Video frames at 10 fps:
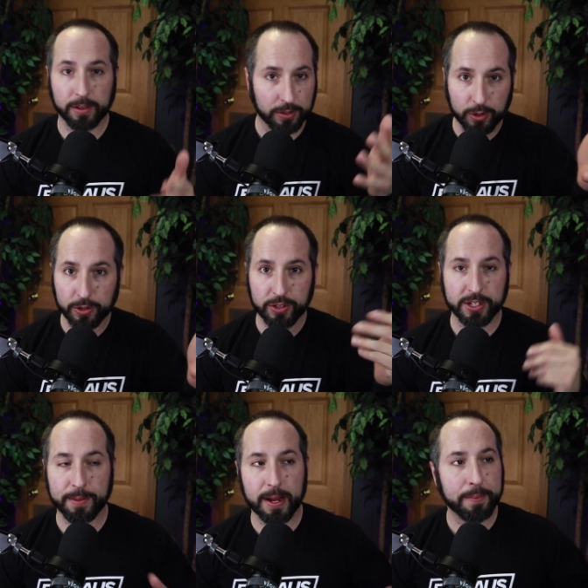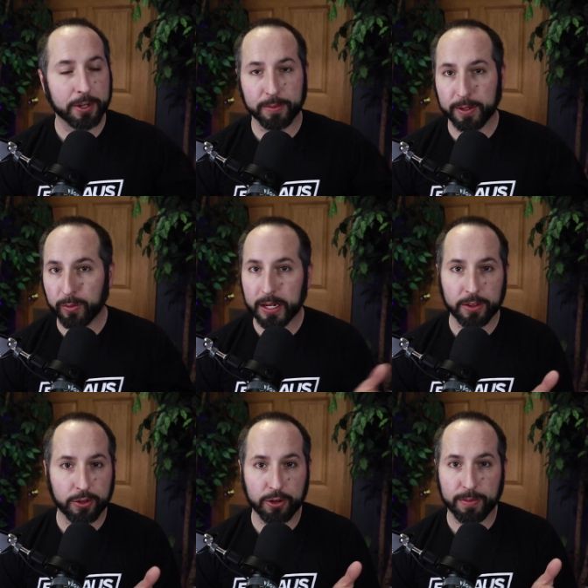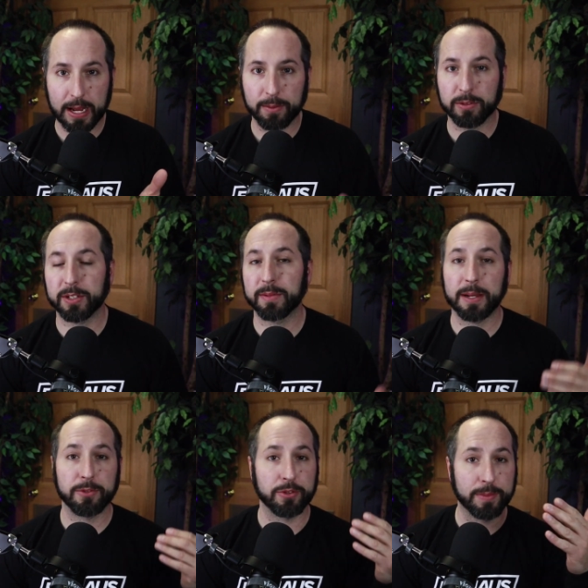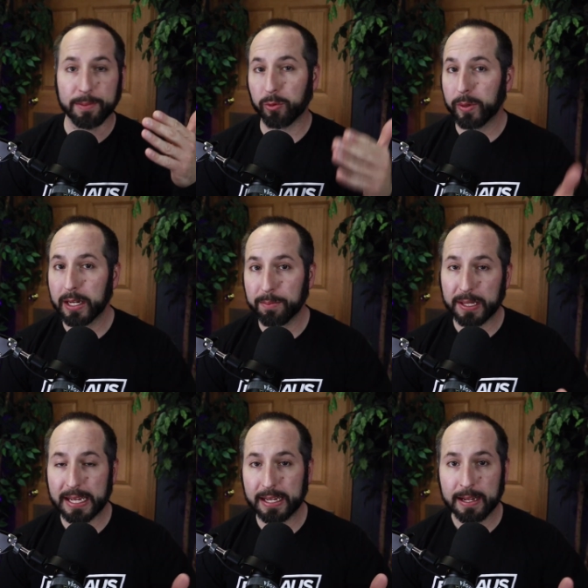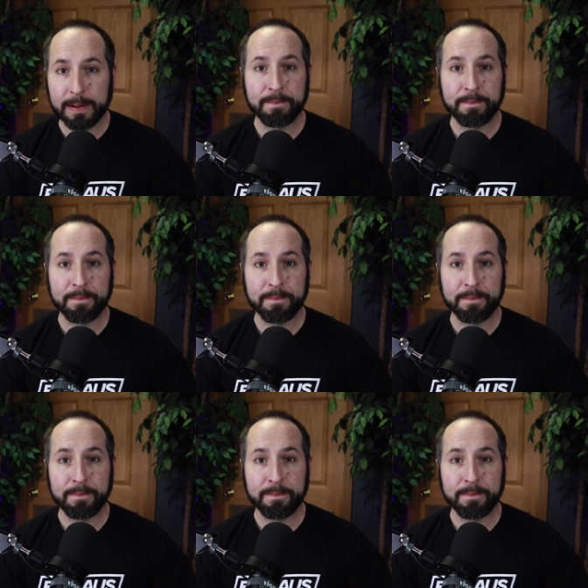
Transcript: New Year's is coming up. You're going to be reading through your Bible. Sometimes there's a Bible reading plan.